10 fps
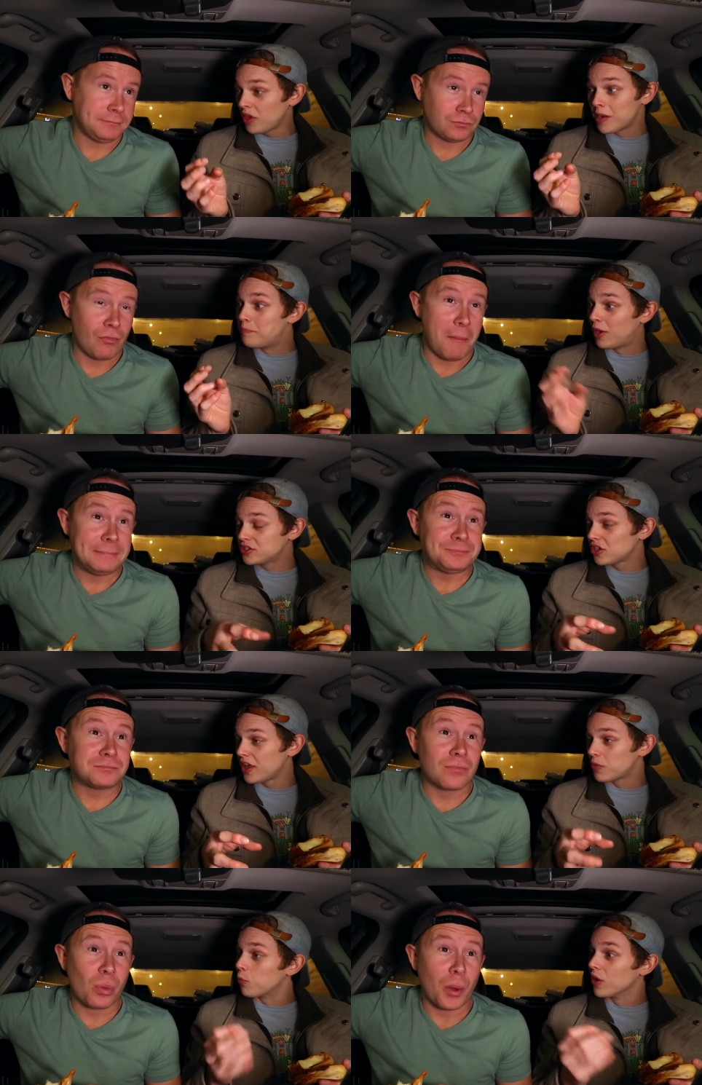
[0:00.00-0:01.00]
Speaker 1: Like a bunch of
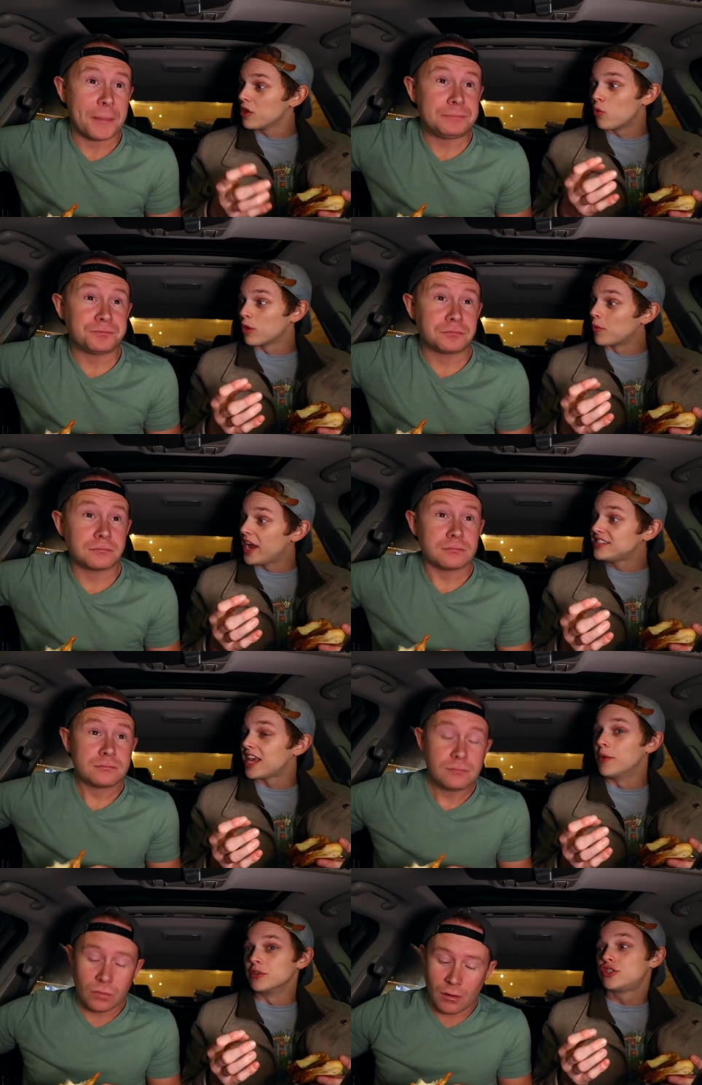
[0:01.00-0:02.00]
like really warm rice
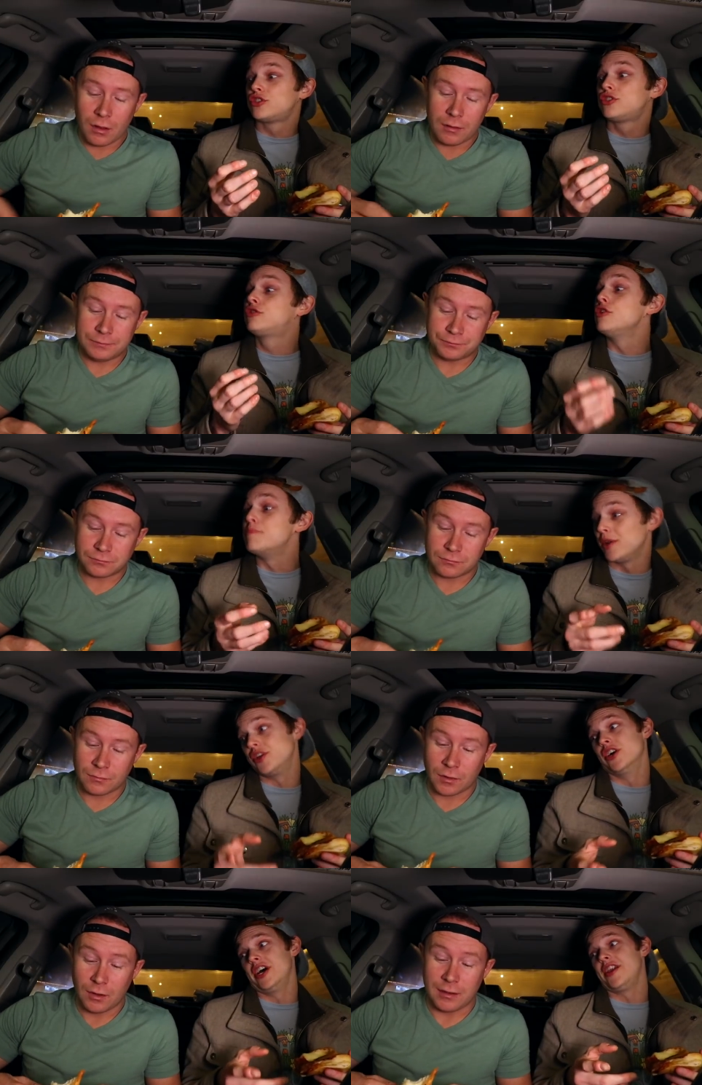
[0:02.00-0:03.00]
and it was stupid
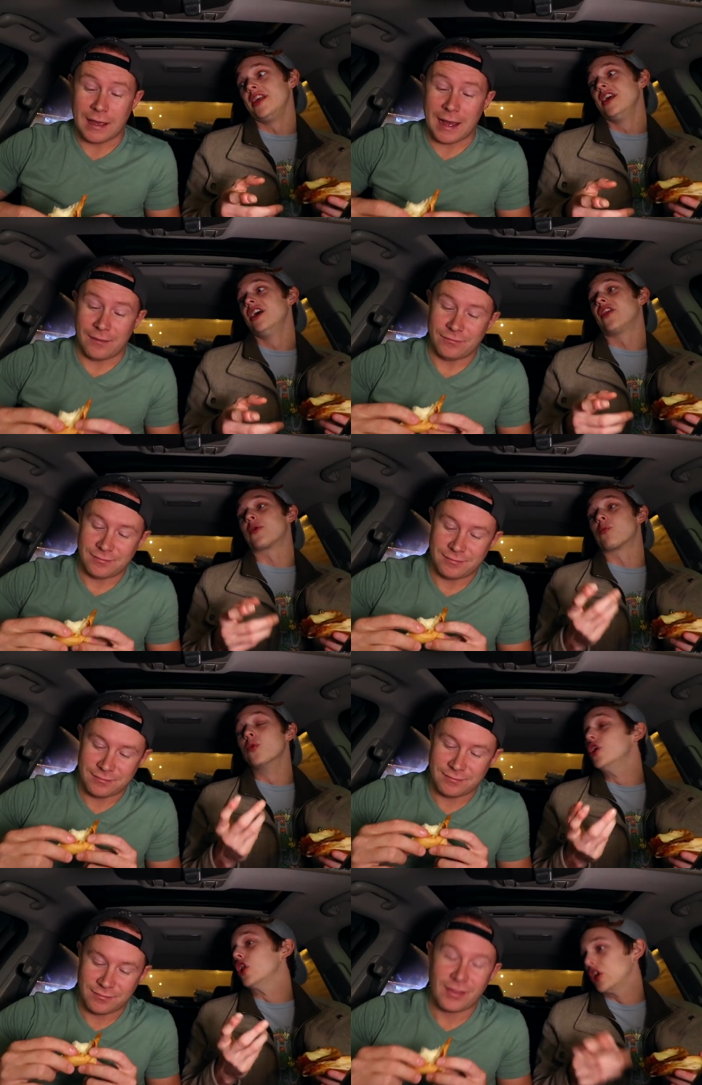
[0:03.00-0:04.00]
good. Yeah. Like
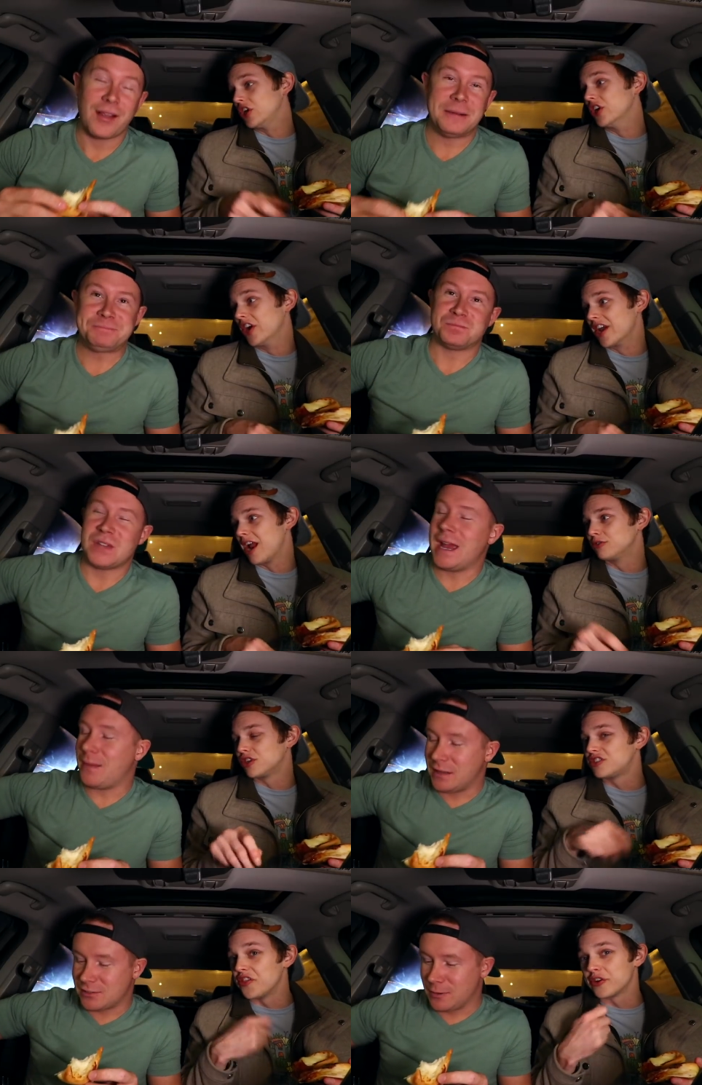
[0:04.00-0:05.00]
really good. And damn, I was
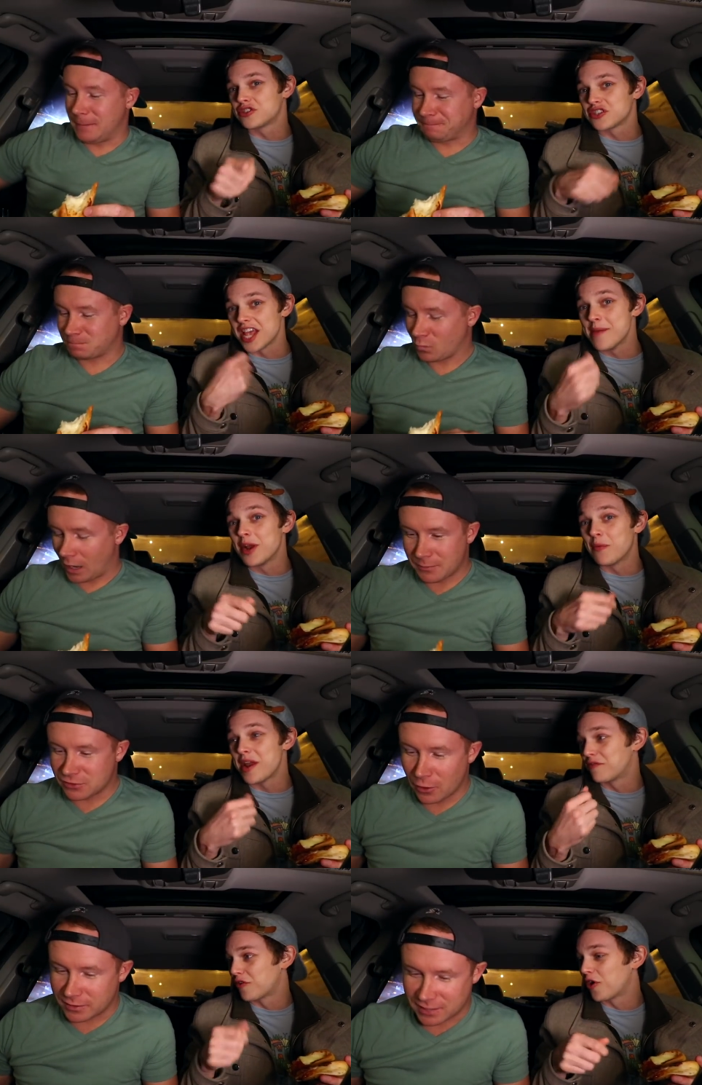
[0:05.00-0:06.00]
just sitting there slamming it,
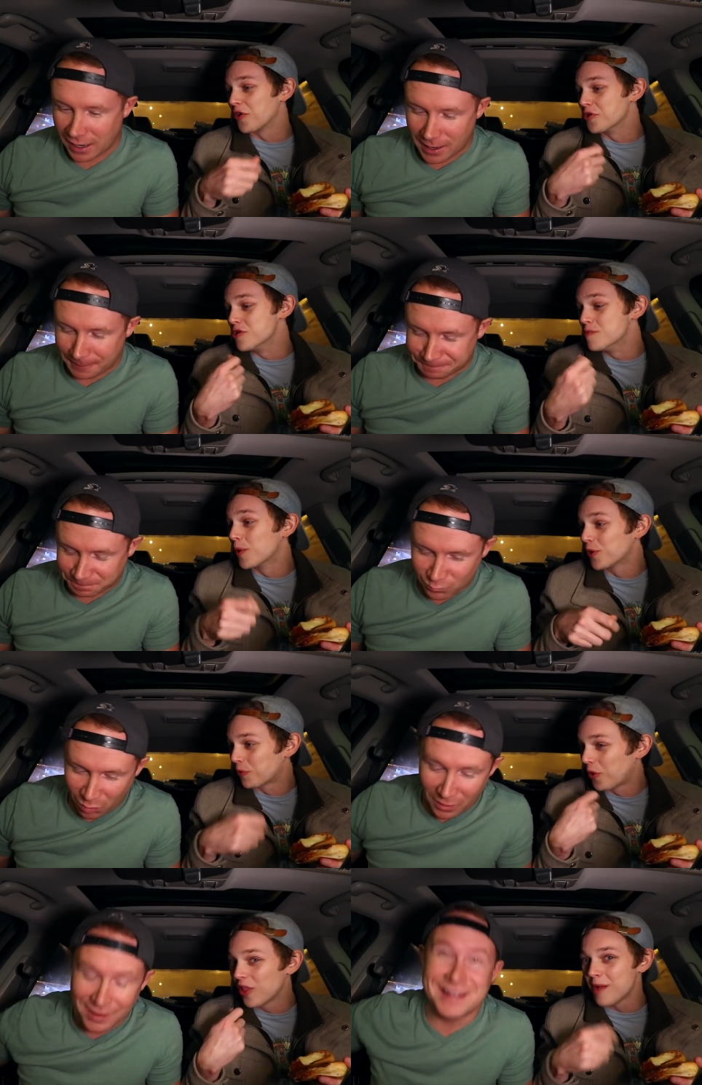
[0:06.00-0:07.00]
waiting for our Uber to
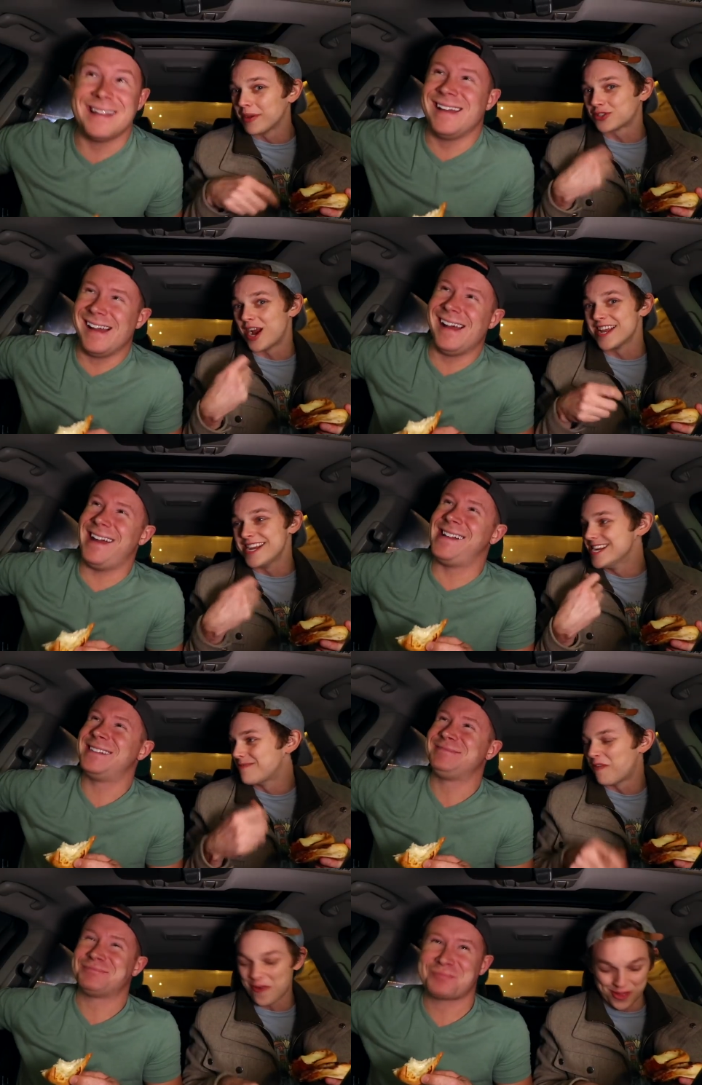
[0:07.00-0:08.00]
roll up and try to eat it
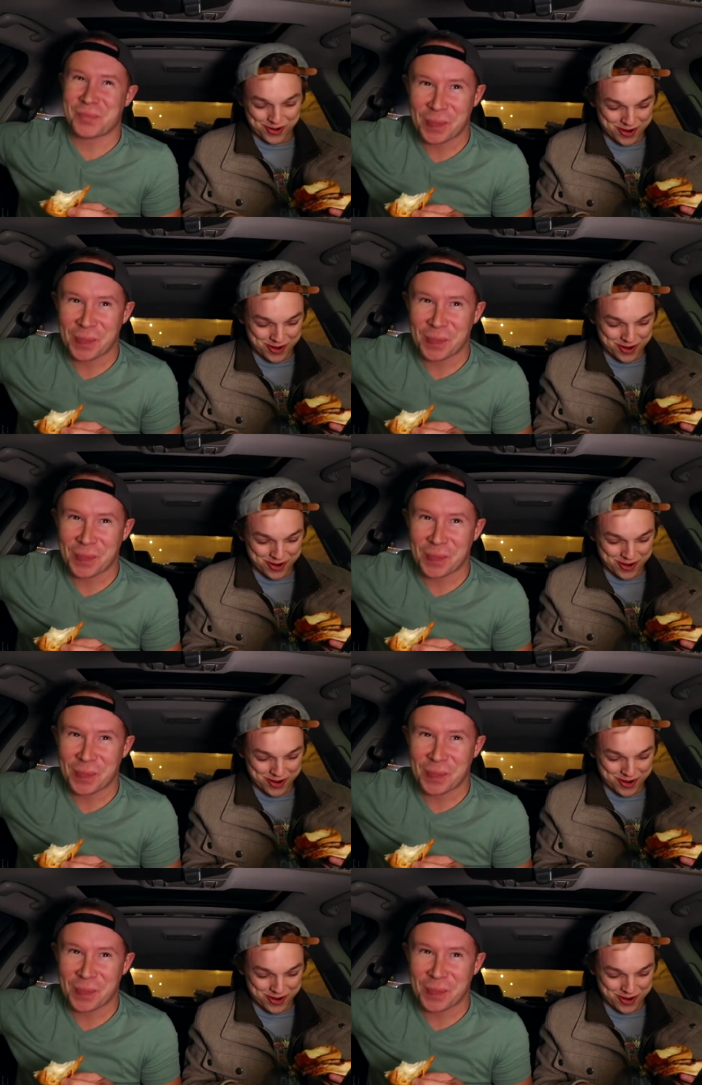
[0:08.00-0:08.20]
before the